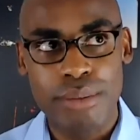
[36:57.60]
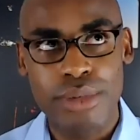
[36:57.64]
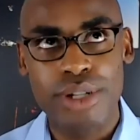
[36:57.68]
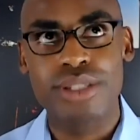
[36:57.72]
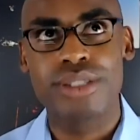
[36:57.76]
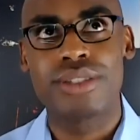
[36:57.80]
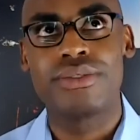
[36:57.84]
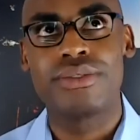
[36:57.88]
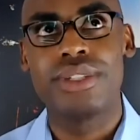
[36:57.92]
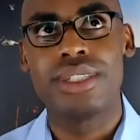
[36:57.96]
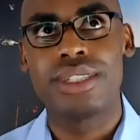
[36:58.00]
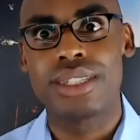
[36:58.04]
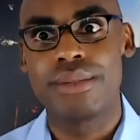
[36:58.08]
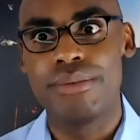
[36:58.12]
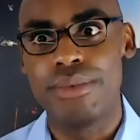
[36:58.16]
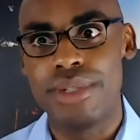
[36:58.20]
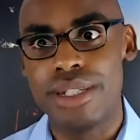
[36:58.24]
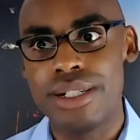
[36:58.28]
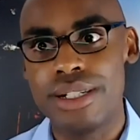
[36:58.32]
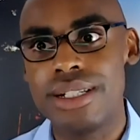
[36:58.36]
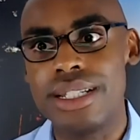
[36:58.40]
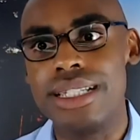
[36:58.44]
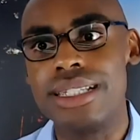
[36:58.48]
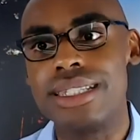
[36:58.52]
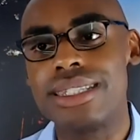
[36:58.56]
talk to
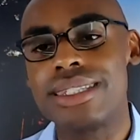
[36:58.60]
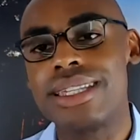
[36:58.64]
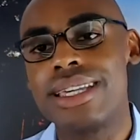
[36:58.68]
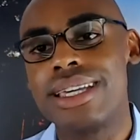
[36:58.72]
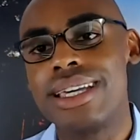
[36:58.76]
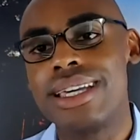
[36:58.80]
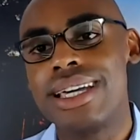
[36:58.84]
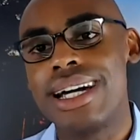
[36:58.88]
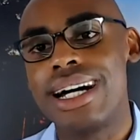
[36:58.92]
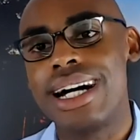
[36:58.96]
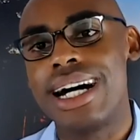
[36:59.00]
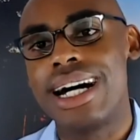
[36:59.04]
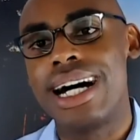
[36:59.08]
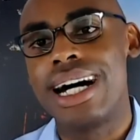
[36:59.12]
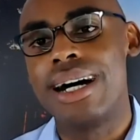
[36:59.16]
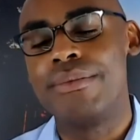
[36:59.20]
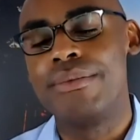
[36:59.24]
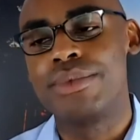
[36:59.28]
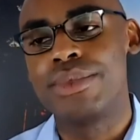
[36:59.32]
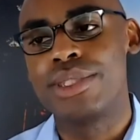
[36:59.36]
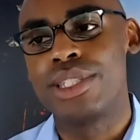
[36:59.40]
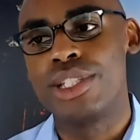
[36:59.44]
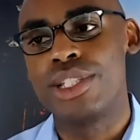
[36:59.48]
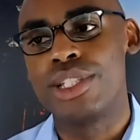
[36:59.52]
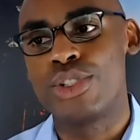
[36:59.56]
members of these
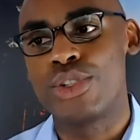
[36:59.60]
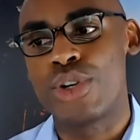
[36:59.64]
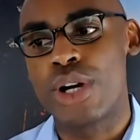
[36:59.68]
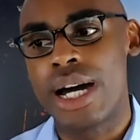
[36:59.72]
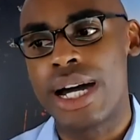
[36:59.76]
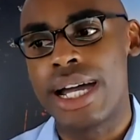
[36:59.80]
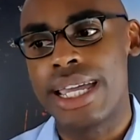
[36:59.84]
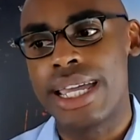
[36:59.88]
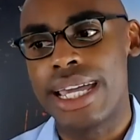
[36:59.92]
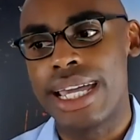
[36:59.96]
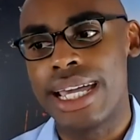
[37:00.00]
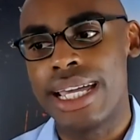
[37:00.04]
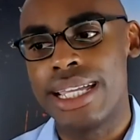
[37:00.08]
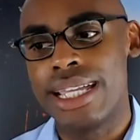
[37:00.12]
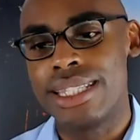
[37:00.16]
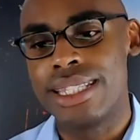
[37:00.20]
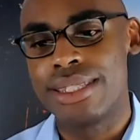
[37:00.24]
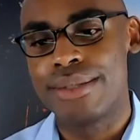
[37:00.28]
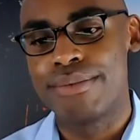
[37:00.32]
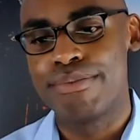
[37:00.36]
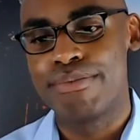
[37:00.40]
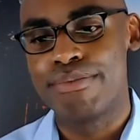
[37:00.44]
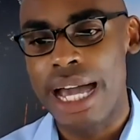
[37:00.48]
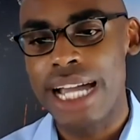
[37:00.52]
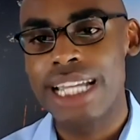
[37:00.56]
communities to
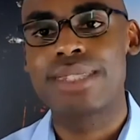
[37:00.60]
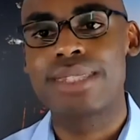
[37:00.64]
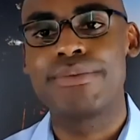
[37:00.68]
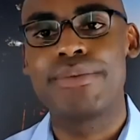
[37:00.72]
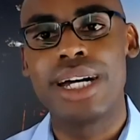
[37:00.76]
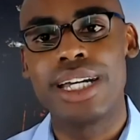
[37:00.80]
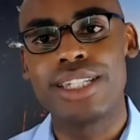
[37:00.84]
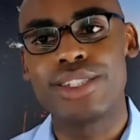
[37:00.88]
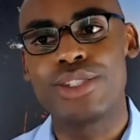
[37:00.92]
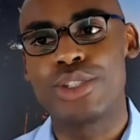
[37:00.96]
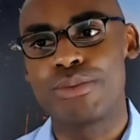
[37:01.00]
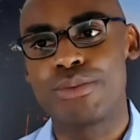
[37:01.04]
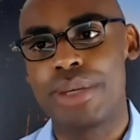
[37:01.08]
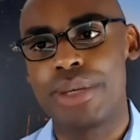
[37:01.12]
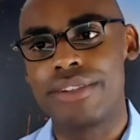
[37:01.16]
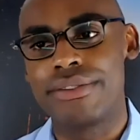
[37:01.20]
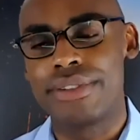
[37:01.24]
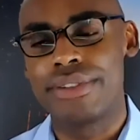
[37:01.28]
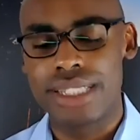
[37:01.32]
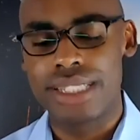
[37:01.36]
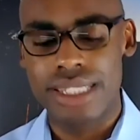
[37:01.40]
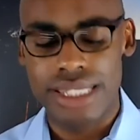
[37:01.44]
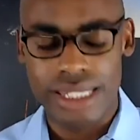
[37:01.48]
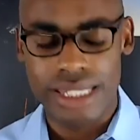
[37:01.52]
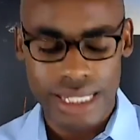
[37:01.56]
try and maximize those